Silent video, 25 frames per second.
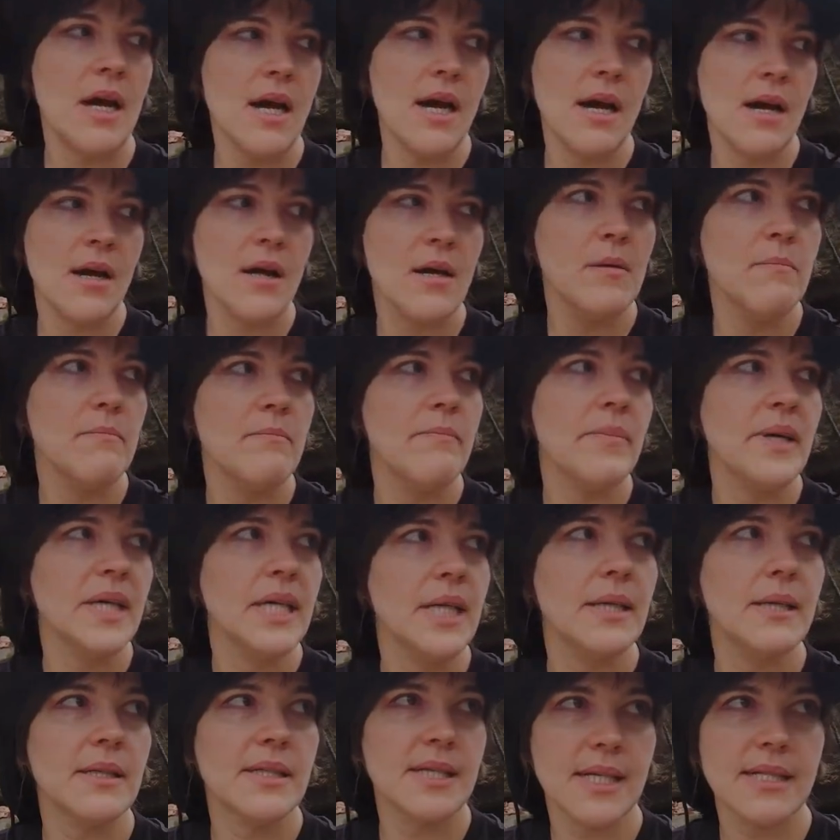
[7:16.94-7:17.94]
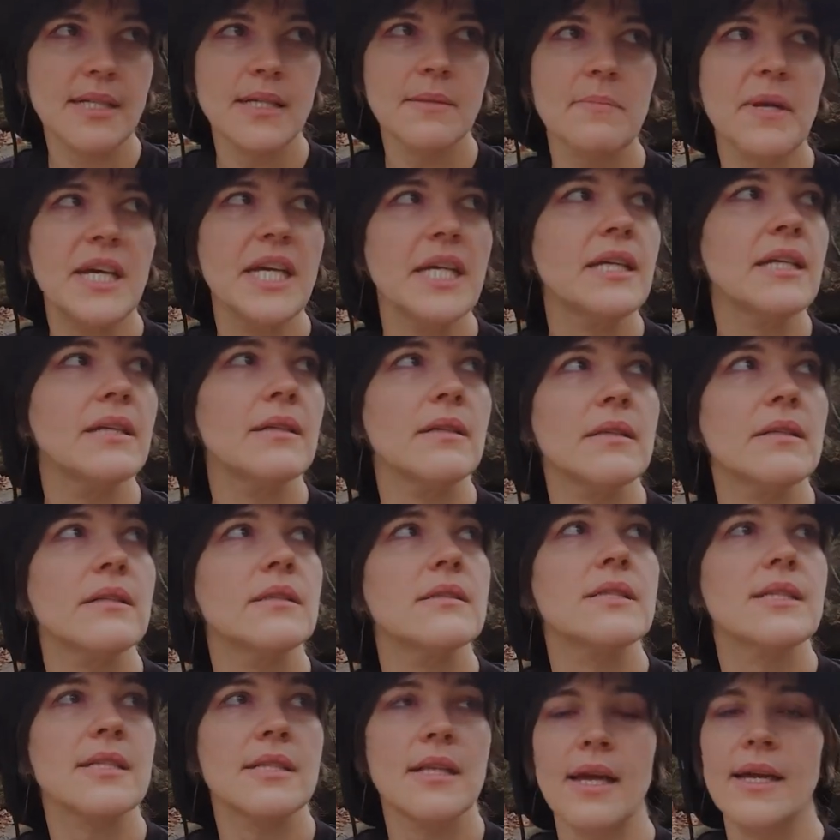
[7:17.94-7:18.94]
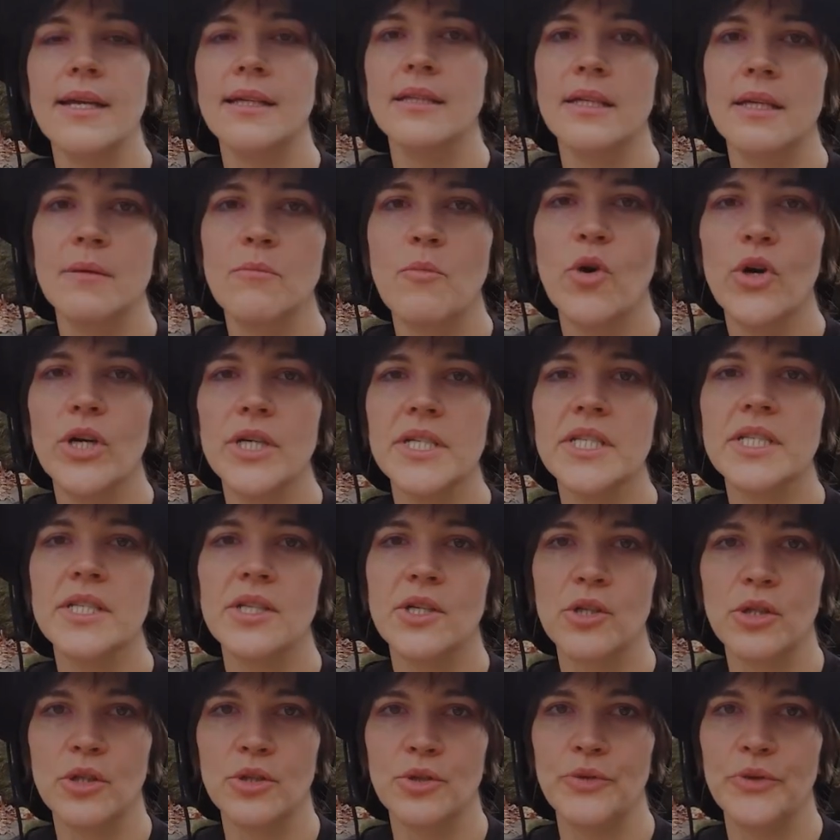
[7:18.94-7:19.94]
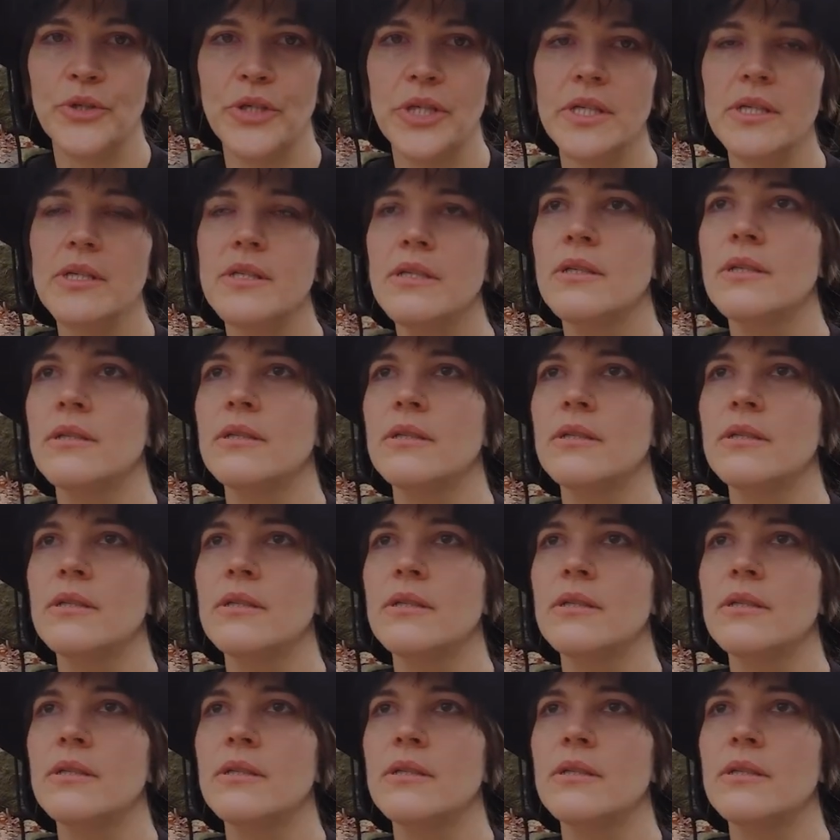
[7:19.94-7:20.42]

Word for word: um, but it does make it slightly more secluded.